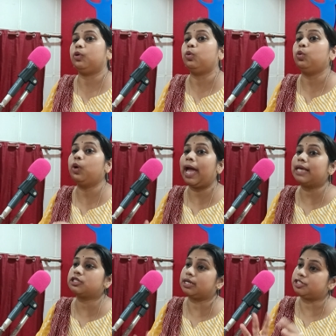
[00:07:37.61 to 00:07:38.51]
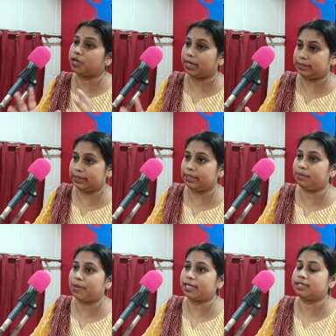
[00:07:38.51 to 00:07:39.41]
who has constructed
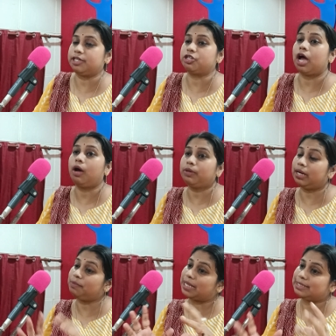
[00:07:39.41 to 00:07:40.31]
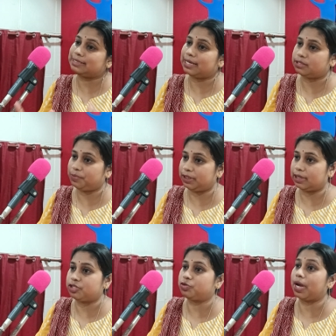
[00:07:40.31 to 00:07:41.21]
that message, how that message has been
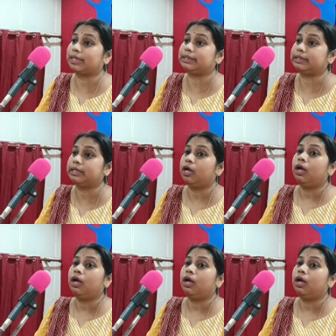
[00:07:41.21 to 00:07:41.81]
constructed,